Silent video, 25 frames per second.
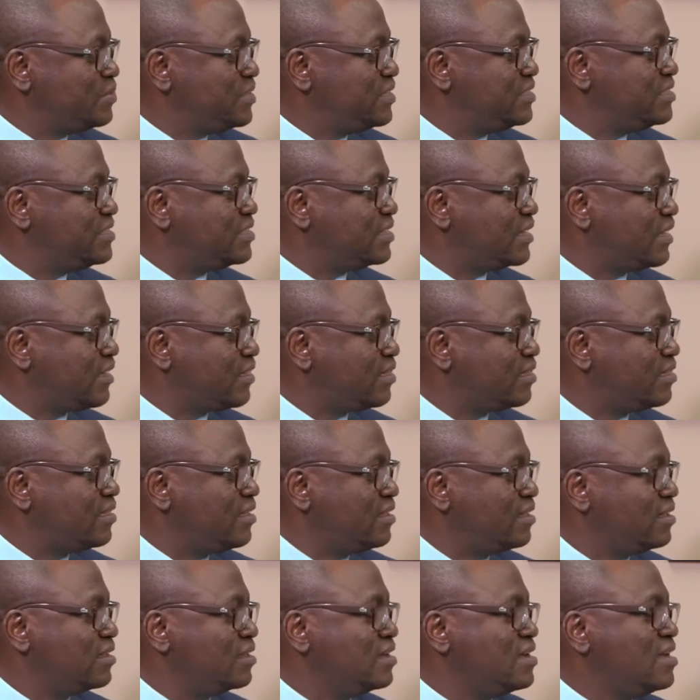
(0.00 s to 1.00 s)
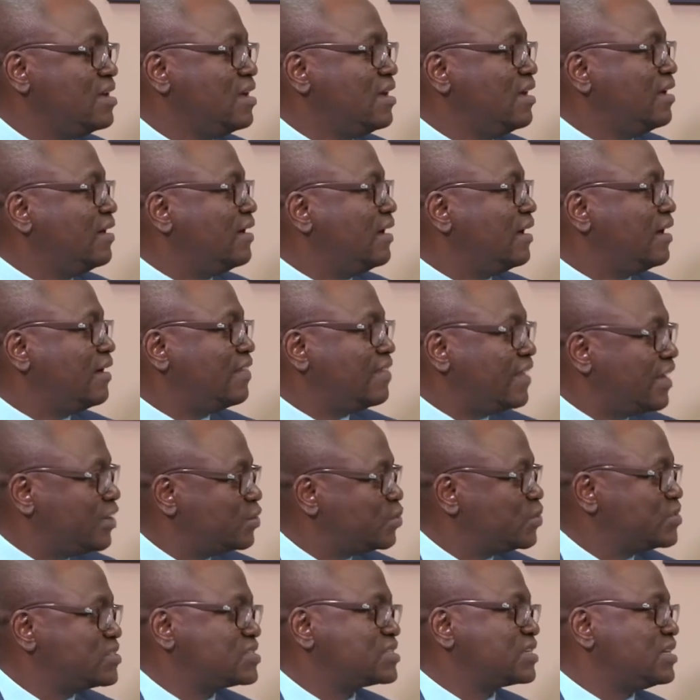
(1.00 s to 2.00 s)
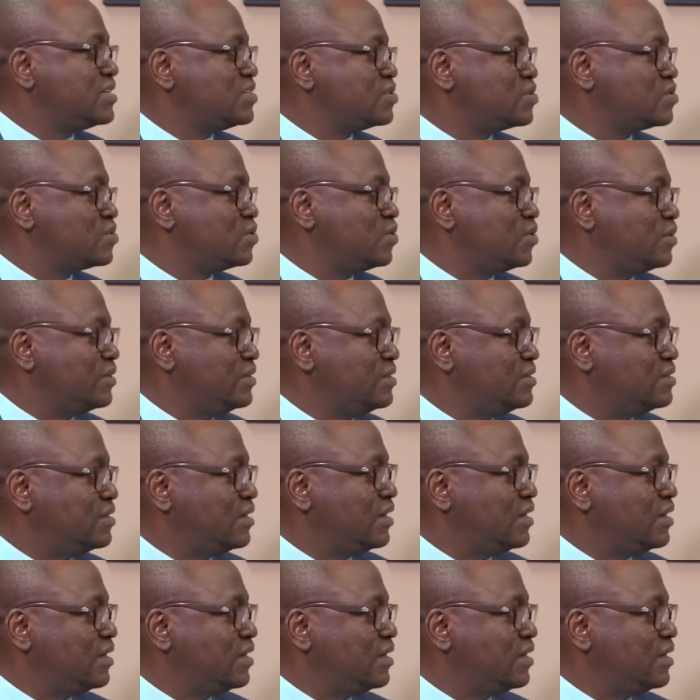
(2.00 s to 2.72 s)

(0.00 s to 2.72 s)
meeting, I think, uh, that was cancelled.